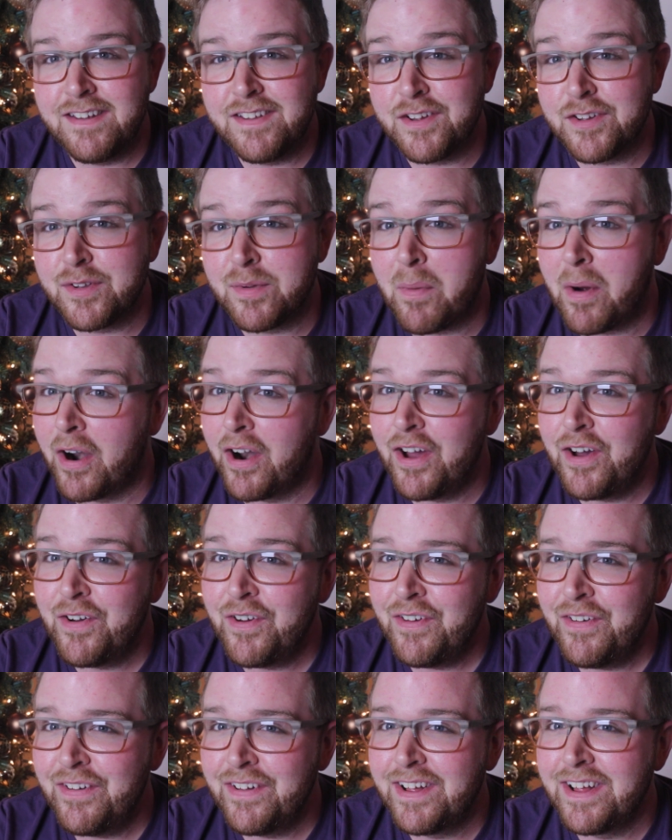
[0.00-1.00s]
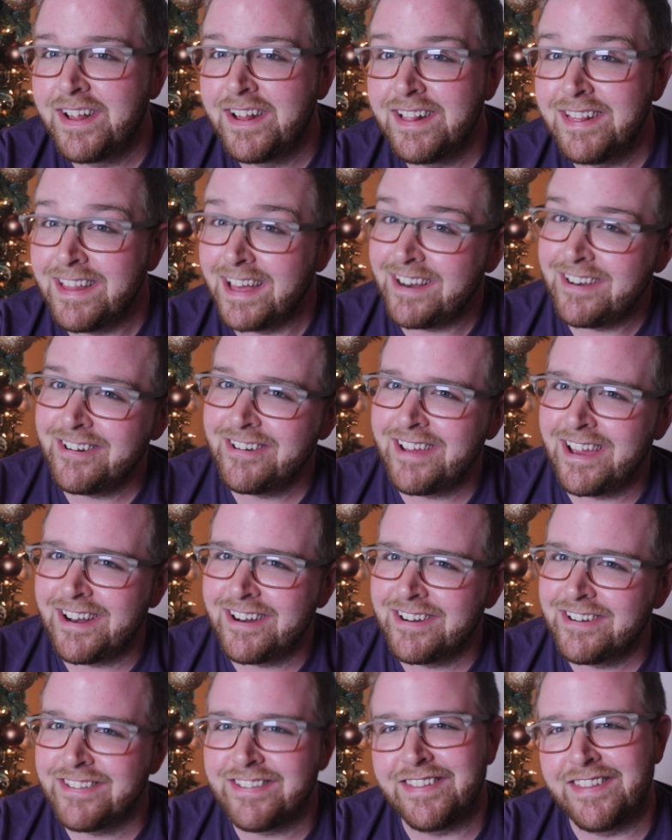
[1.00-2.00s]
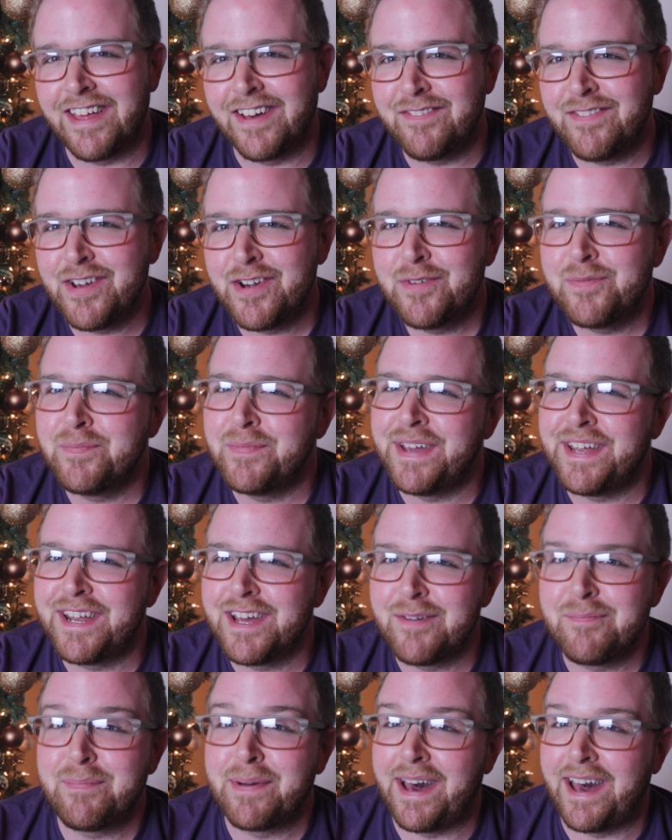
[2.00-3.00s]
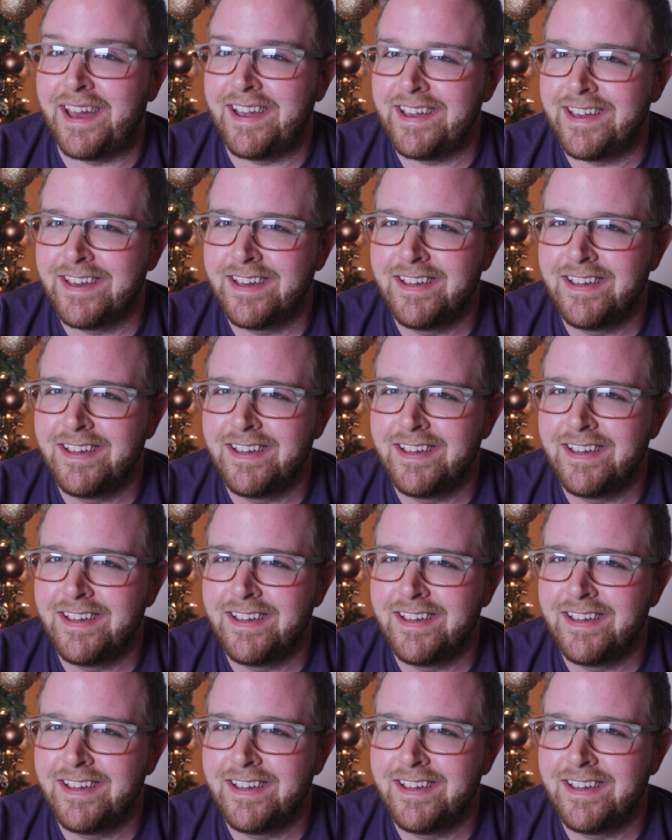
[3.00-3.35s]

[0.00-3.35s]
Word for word: Until tomorrow, later taters, love you, mean it, bye.